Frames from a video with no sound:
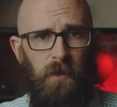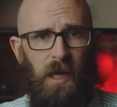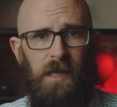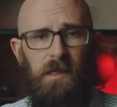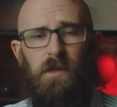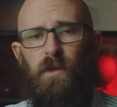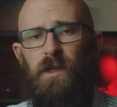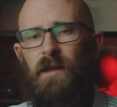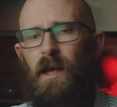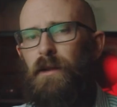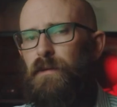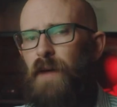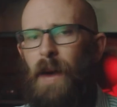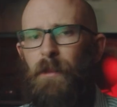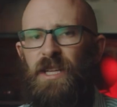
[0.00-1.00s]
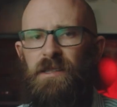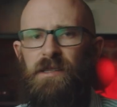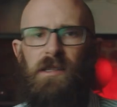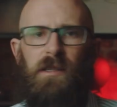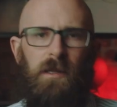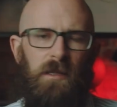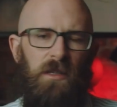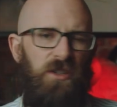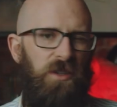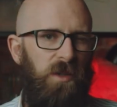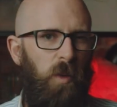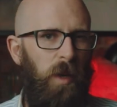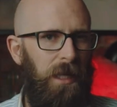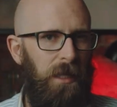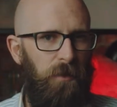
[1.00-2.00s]
As with other famines, conditions
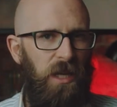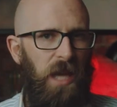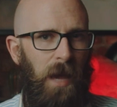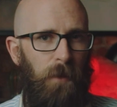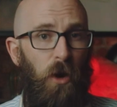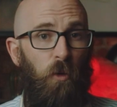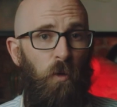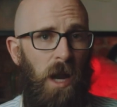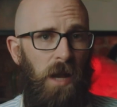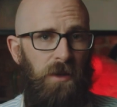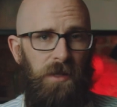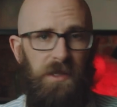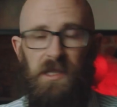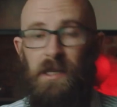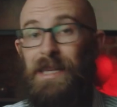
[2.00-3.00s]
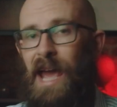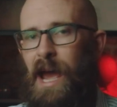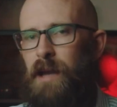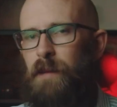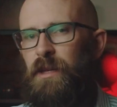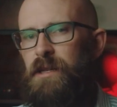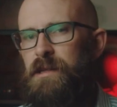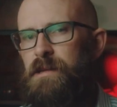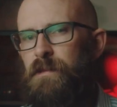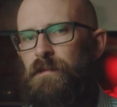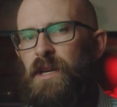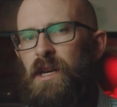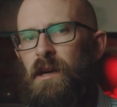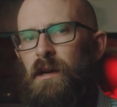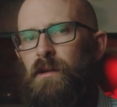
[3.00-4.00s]
quickly became horrendous, and cannibalism
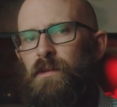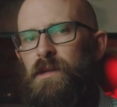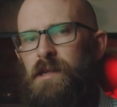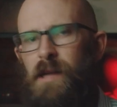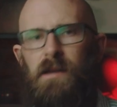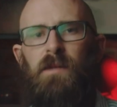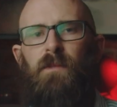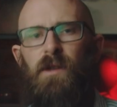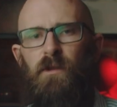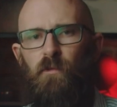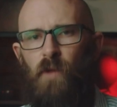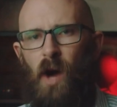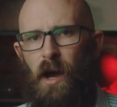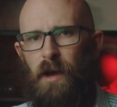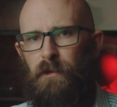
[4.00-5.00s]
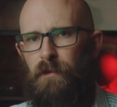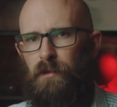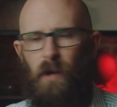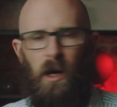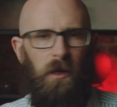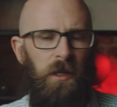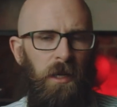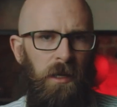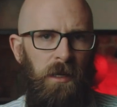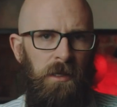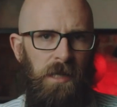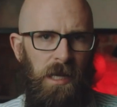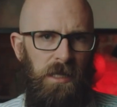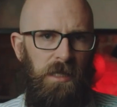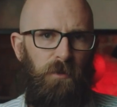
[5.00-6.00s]
was said to be rife, while
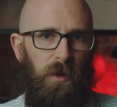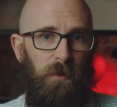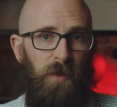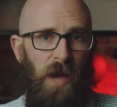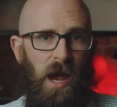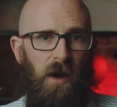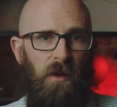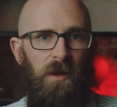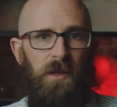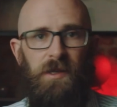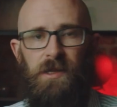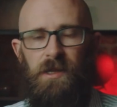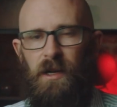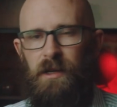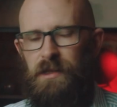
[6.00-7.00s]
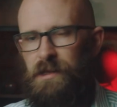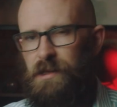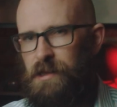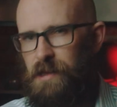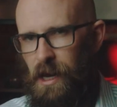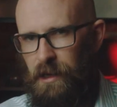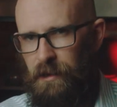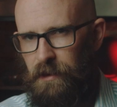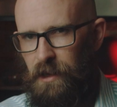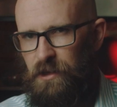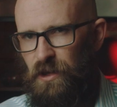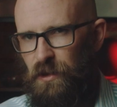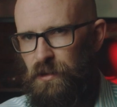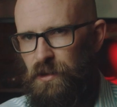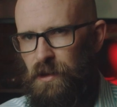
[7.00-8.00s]
desperate parents started selling their
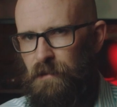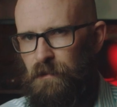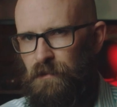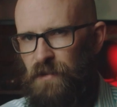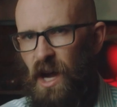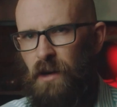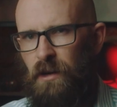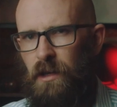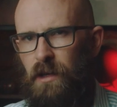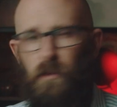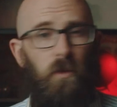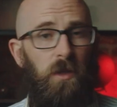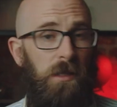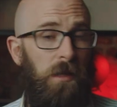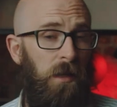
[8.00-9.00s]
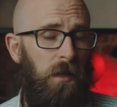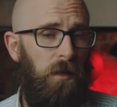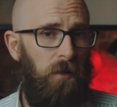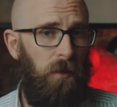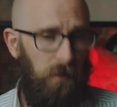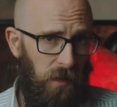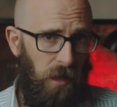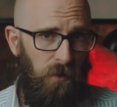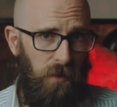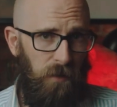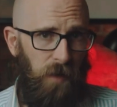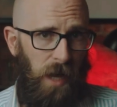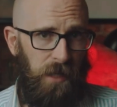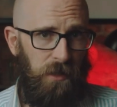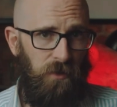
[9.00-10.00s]
children. Hunger was not the only
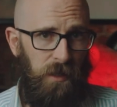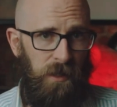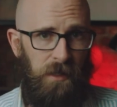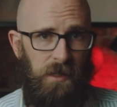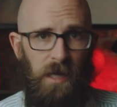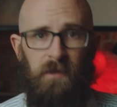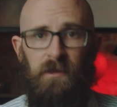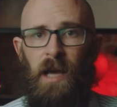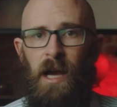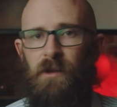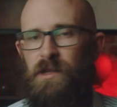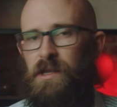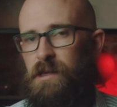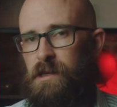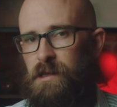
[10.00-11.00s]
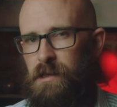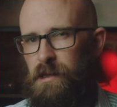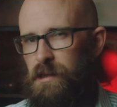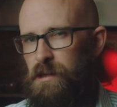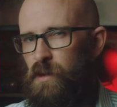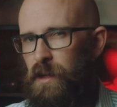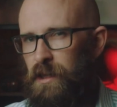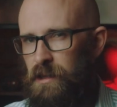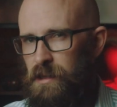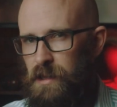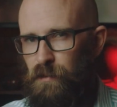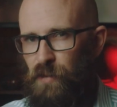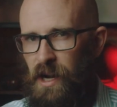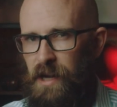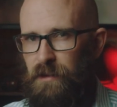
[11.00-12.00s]
factor in the death count, as disease quickly
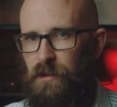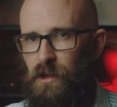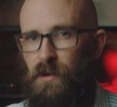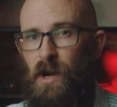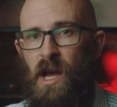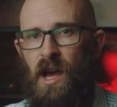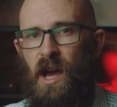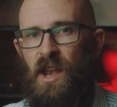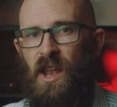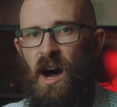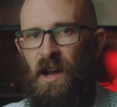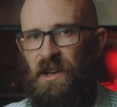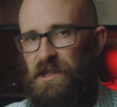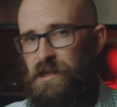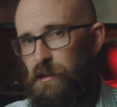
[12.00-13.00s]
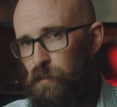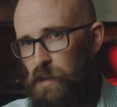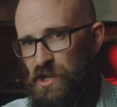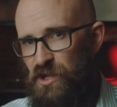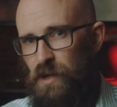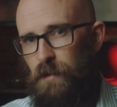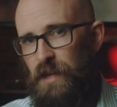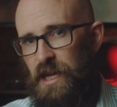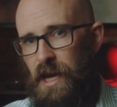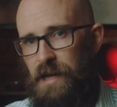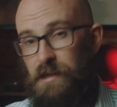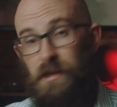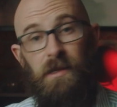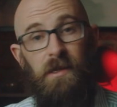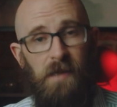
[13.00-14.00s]
spread through Henan as the region
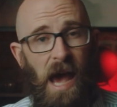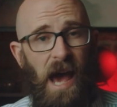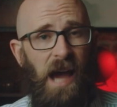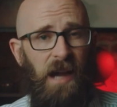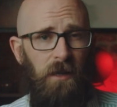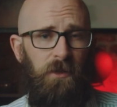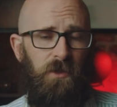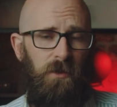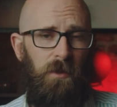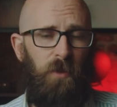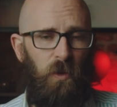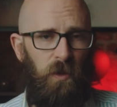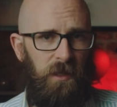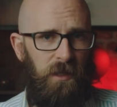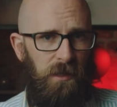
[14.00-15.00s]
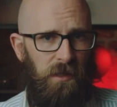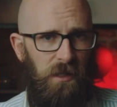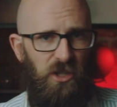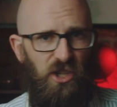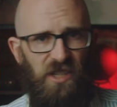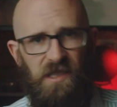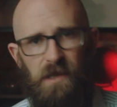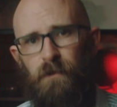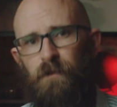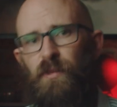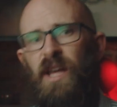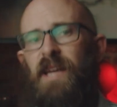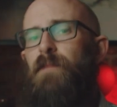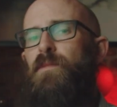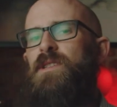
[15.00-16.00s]
began to sag under appalling conditions.
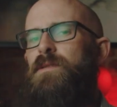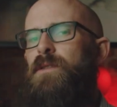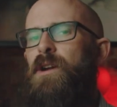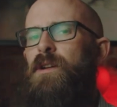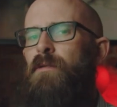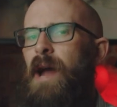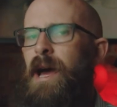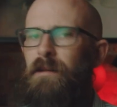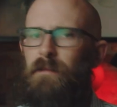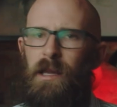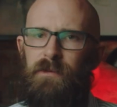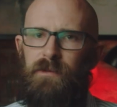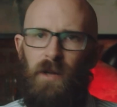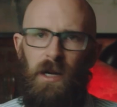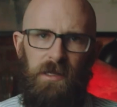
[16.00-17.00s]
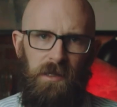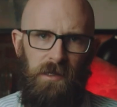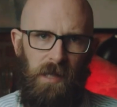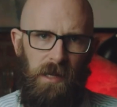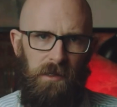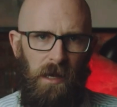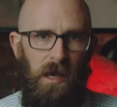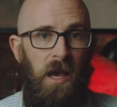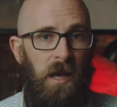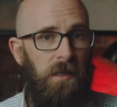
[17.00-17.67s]
Blame was thrown around left, right, and center.